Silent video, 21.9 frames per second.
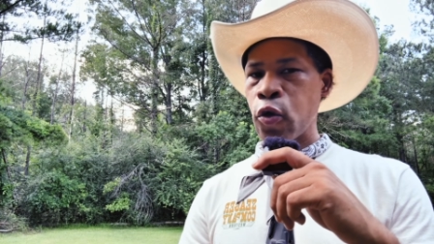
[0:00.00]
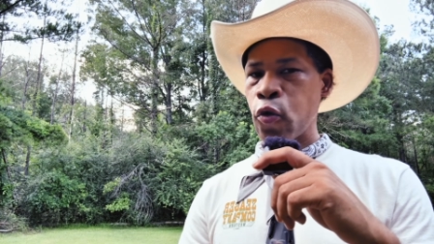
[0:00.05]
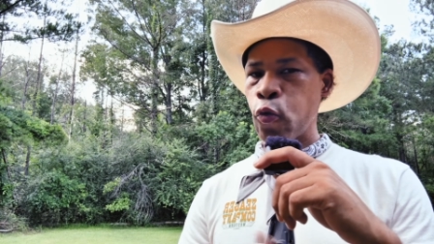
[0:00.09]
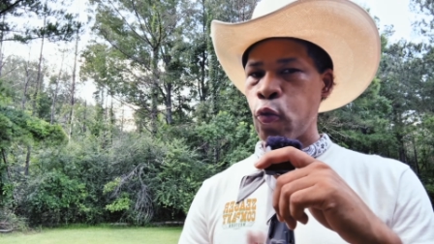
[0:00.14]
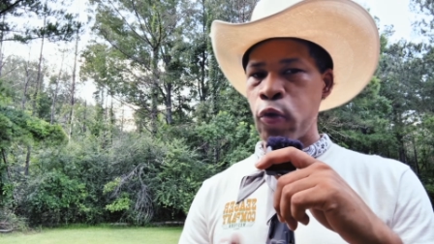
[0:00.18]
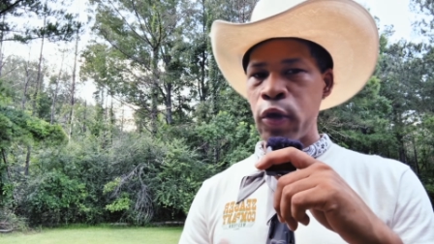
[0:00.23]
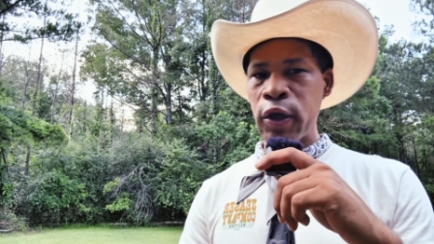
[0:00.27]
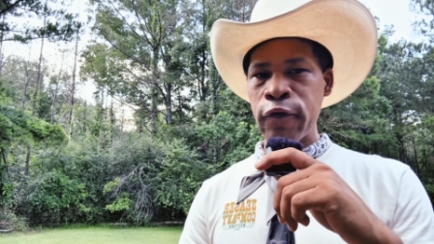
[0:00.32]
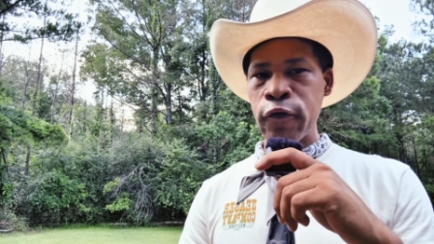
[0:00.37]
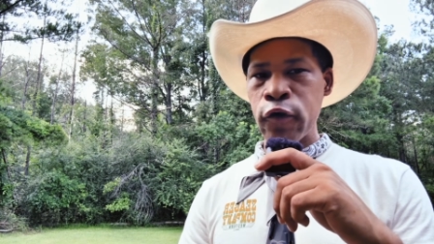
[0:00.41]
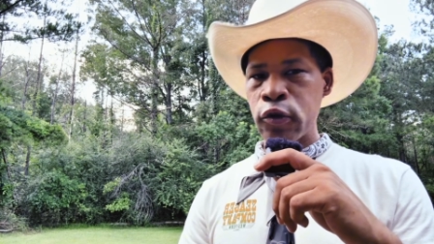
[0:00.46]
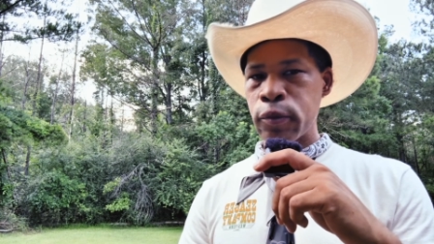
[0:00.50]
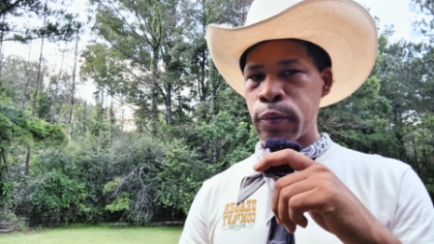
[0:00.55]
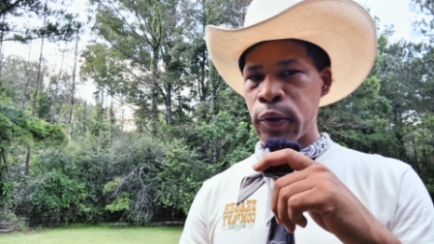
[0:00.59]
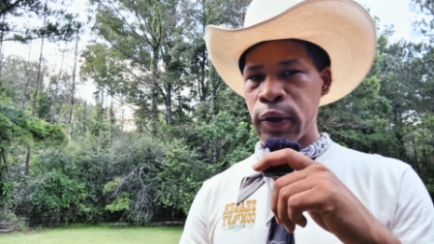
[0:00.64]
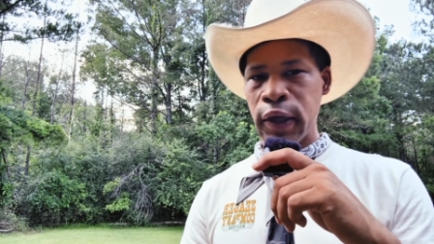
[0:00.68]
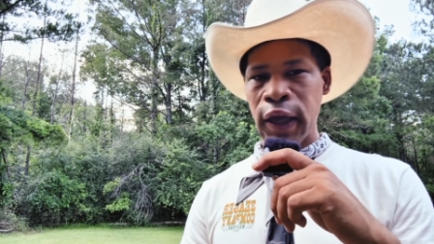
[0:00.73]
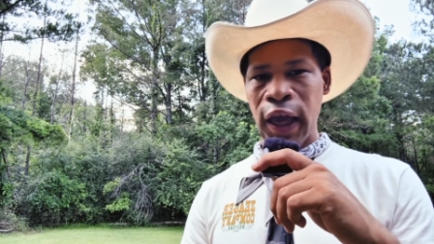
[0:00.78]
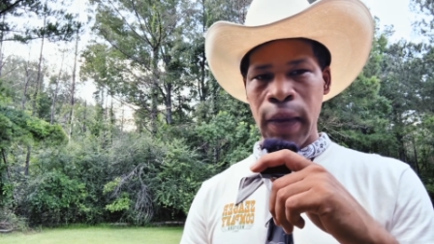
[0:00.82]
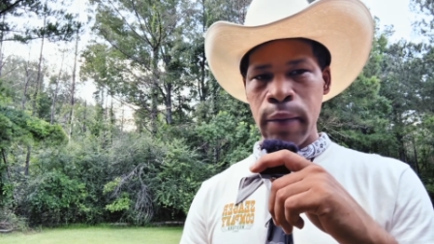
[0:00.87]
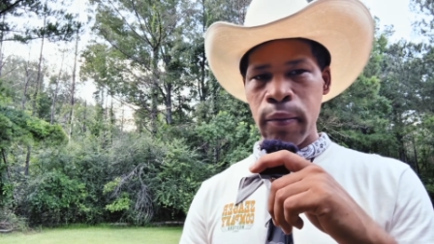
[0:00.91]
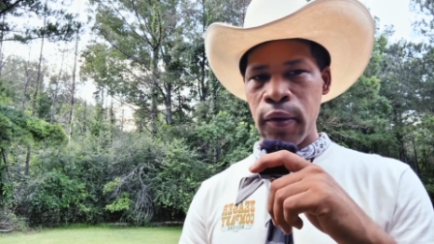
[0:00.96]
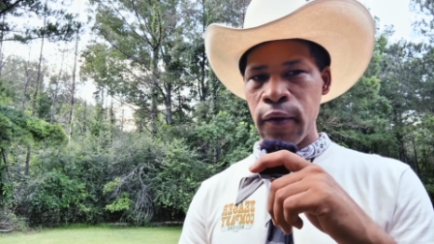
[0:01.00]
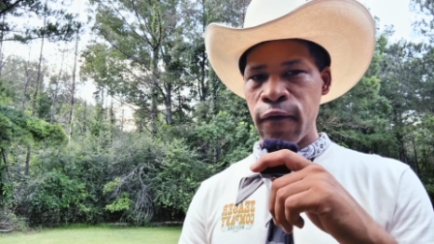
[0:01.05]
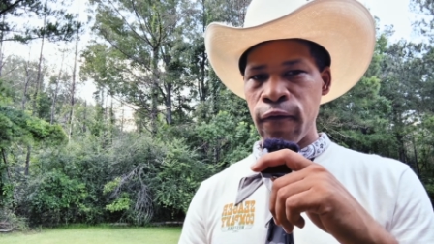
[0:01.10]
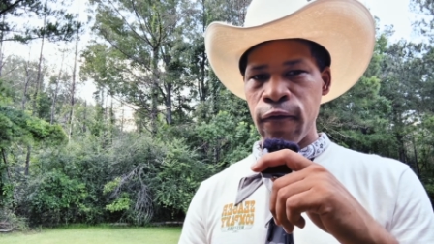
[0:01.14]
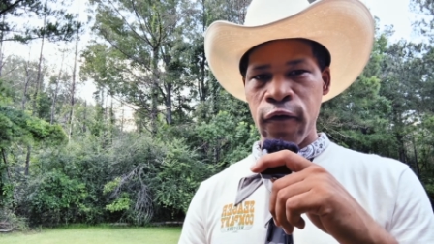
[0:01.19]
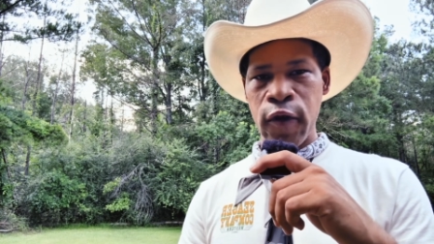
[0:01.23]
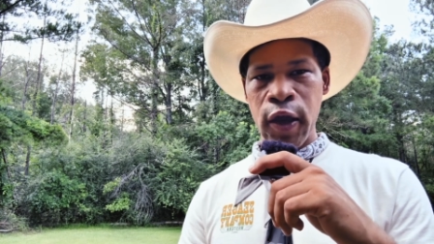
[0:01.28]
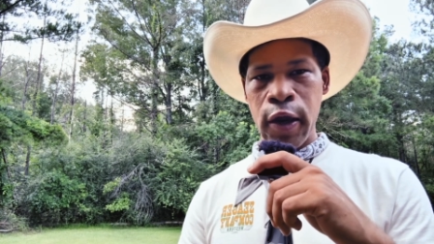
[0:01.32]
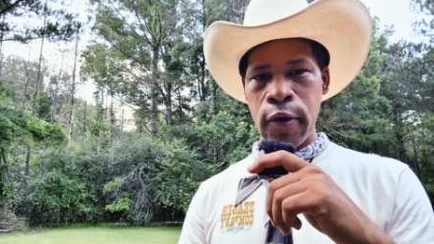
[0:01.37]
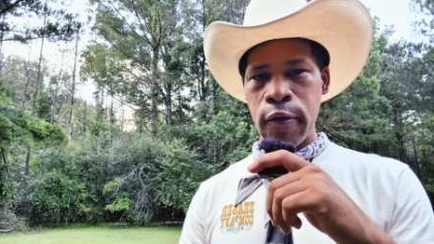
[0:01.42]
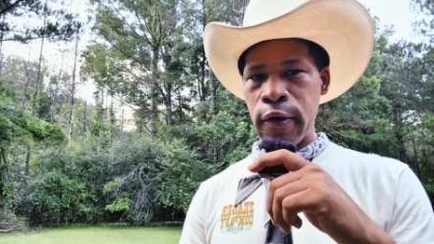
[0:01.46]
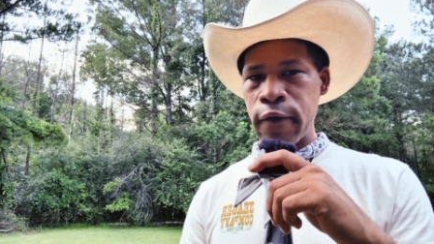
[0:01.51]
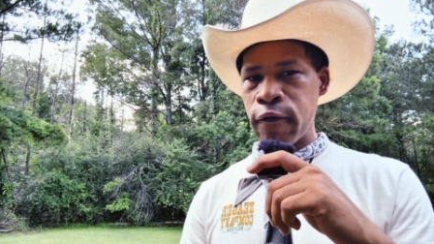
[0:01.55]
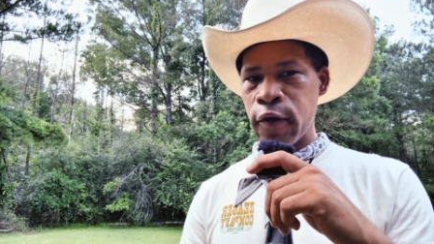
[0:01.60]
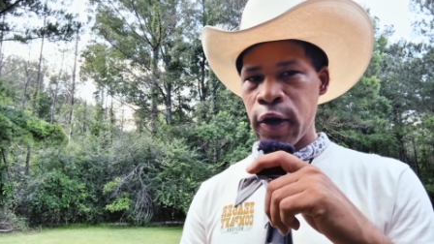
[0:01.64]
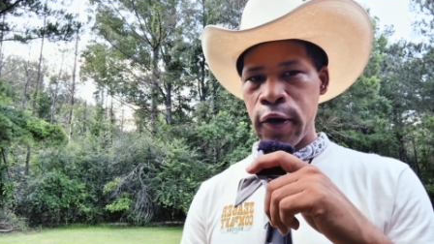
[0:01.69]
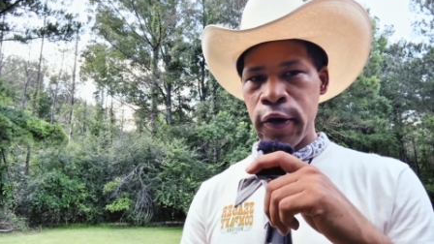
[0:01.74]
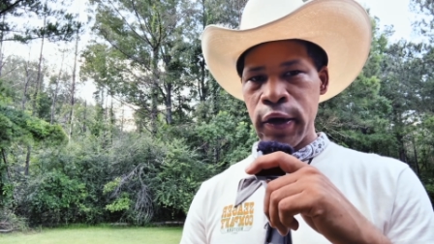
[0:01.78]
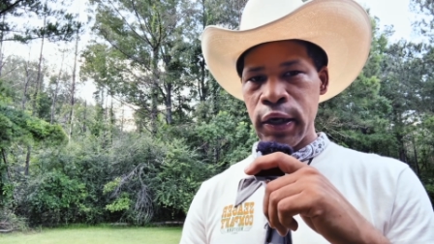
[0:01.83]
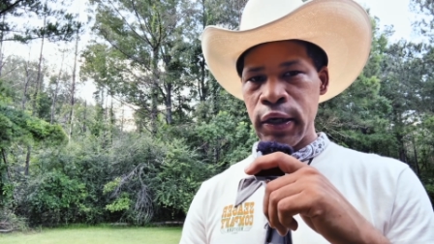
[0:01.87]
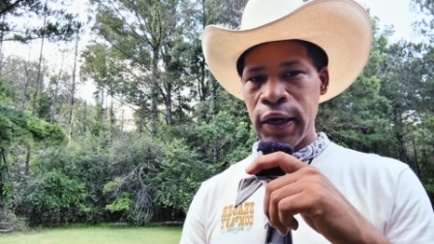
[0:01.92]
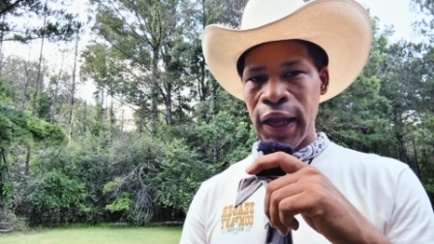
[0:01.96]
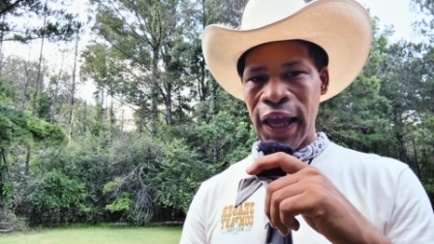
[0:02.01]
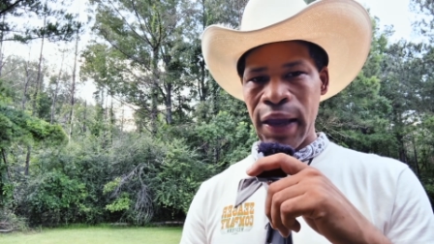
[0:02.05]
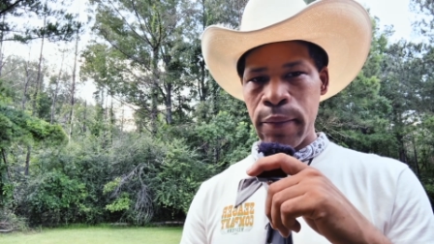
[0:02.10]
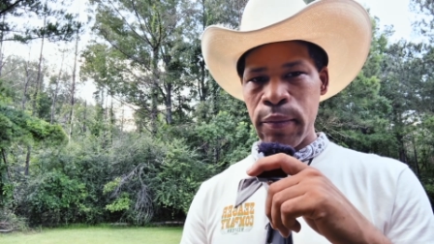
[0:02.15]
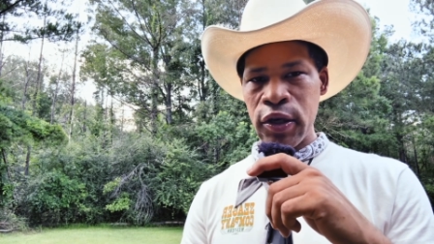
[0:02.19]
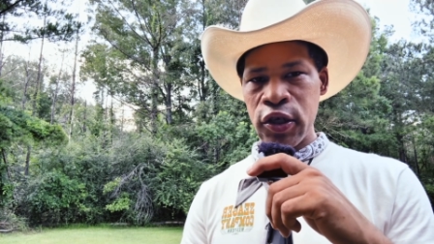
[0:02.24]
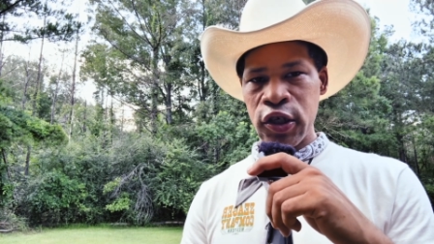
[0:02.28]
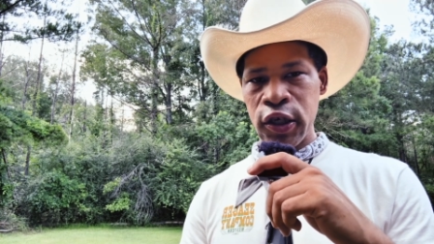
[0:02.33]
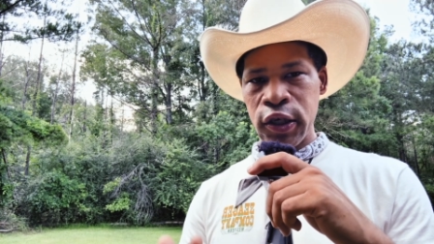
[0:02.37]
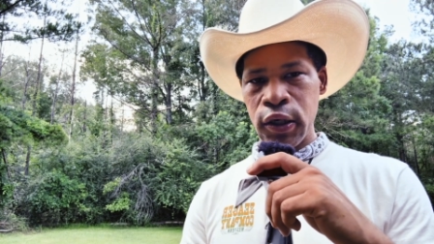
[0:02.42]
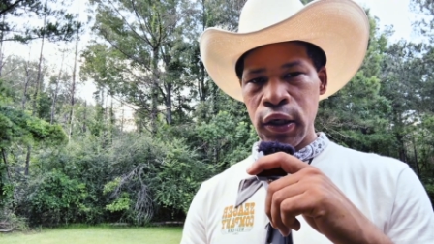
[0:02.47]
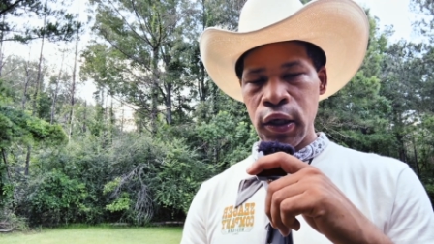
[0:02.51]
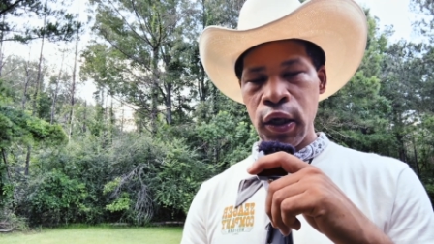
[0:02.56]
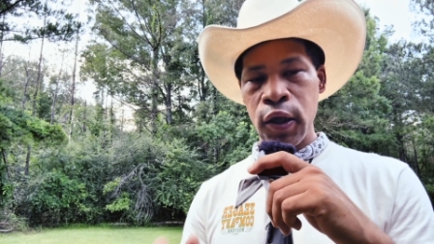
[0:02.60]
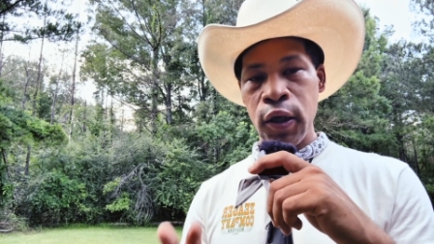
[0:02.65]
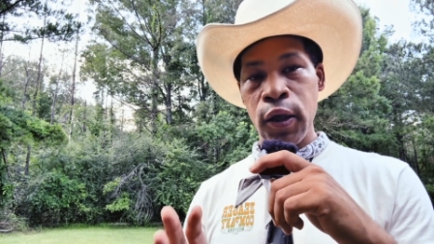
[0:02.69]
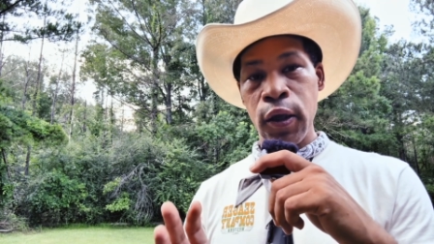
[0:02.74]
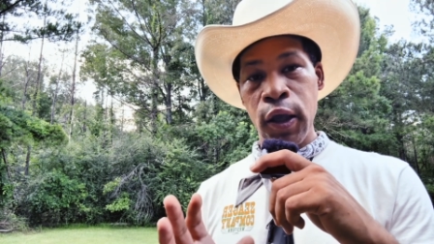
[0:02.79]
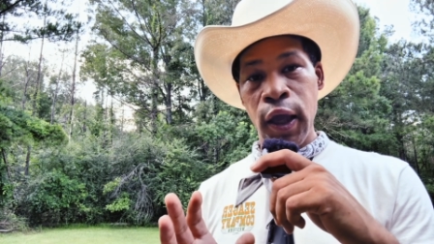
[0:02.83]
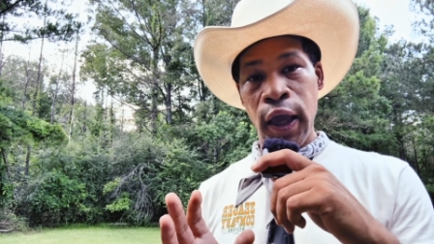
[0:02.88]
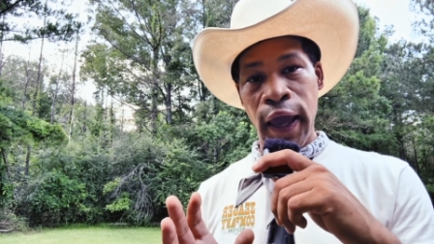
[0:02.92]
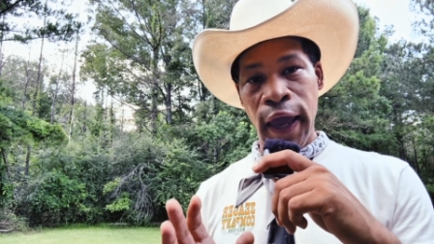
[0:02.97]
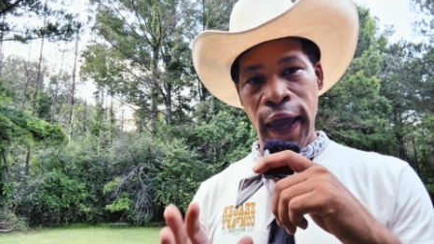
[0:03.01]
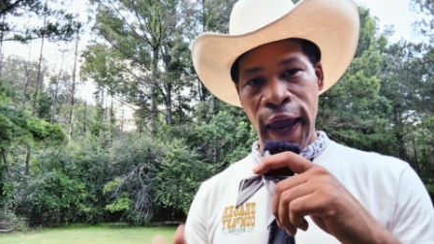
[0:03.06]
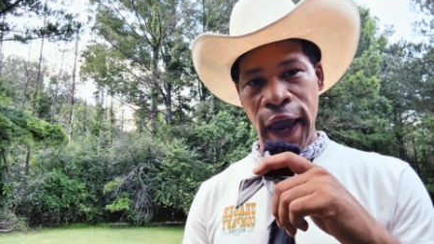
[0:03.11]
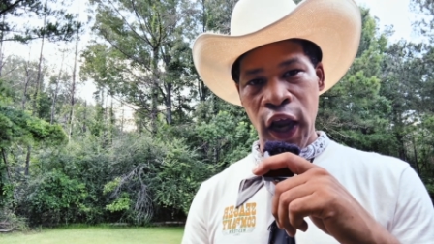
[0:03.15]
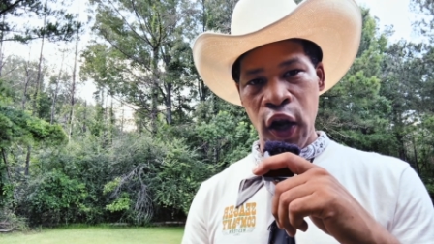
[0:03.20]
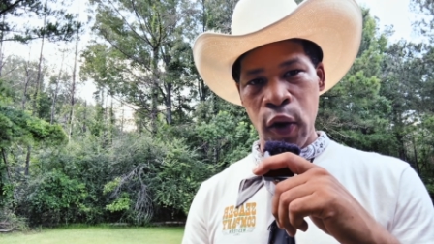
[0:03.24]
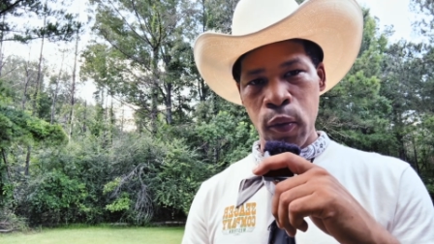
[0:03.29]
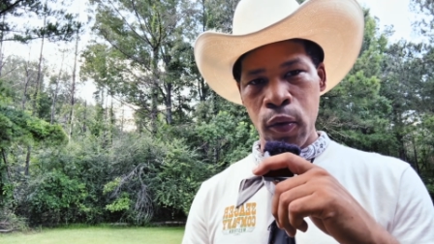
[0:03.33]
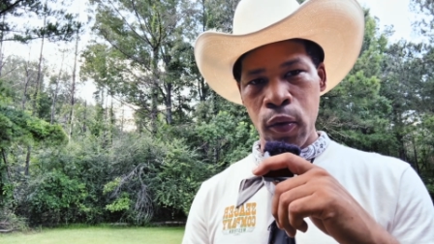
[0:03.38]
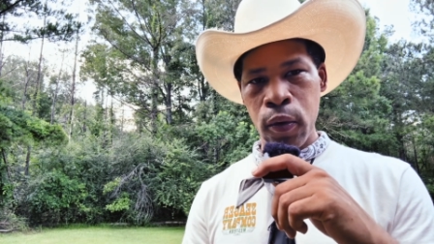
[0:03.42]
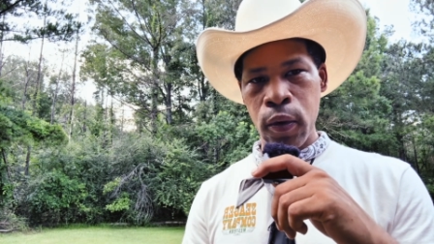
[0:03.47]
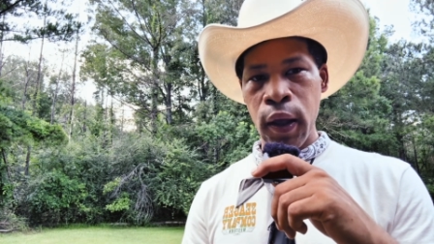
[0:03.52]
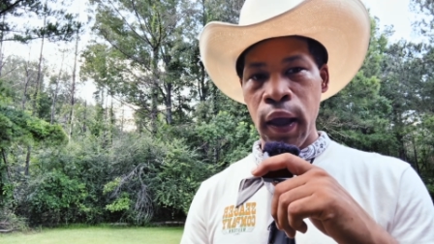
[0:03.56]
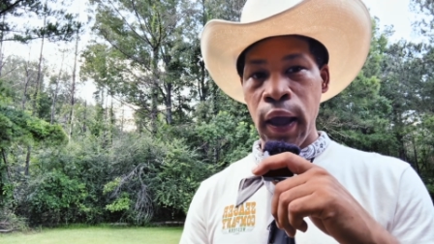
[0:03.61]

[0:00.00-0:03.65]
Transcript: Weevils became a very, very damaging animal.